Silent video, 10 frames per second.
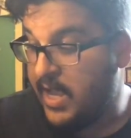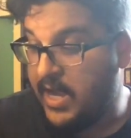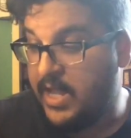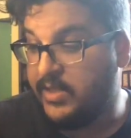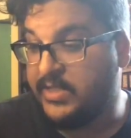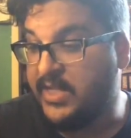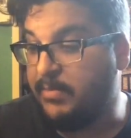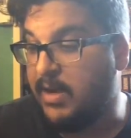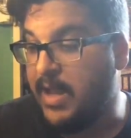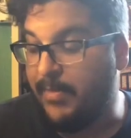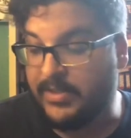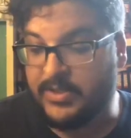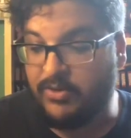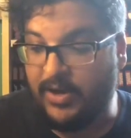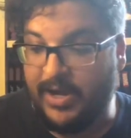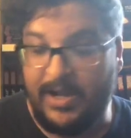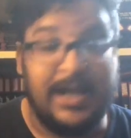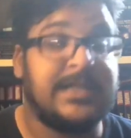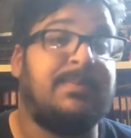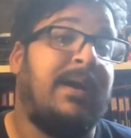And the team dynamic's great.
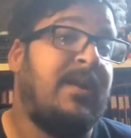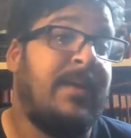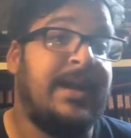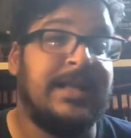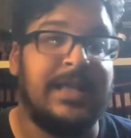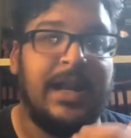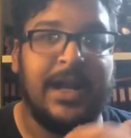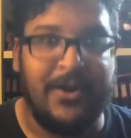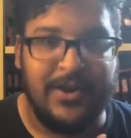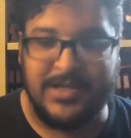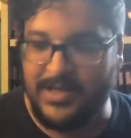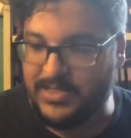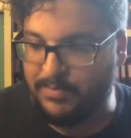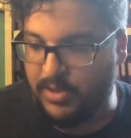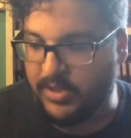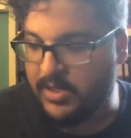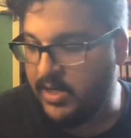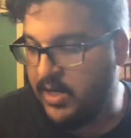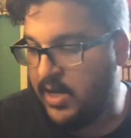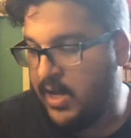Spider-Man is hilarious in this book.
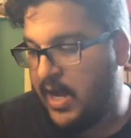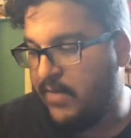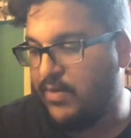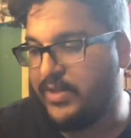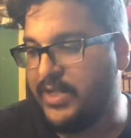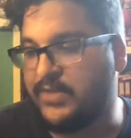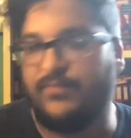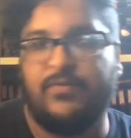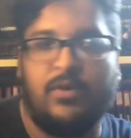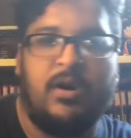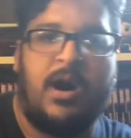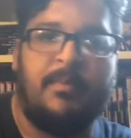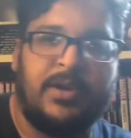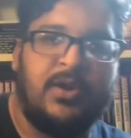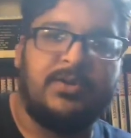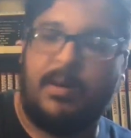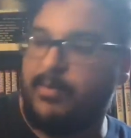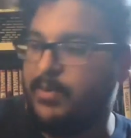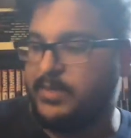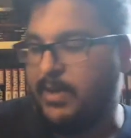I've read this full huge
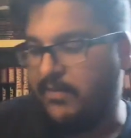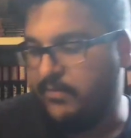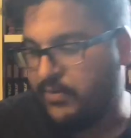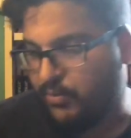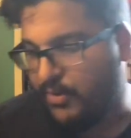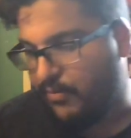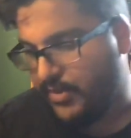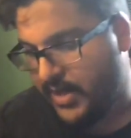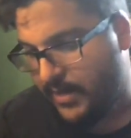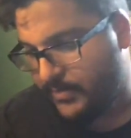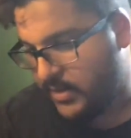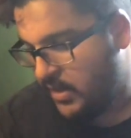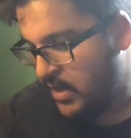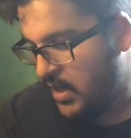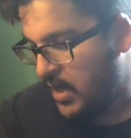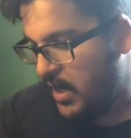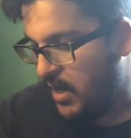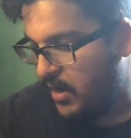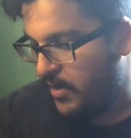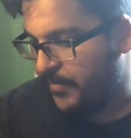omnibus about 3 or 4 times.
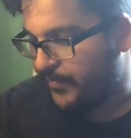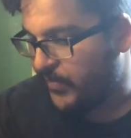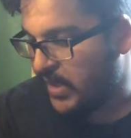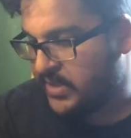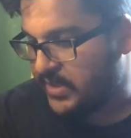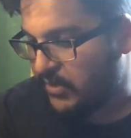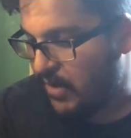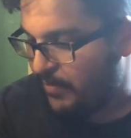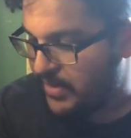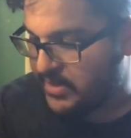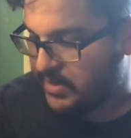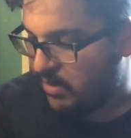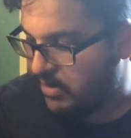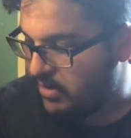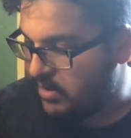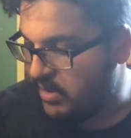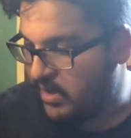It's just a great place to start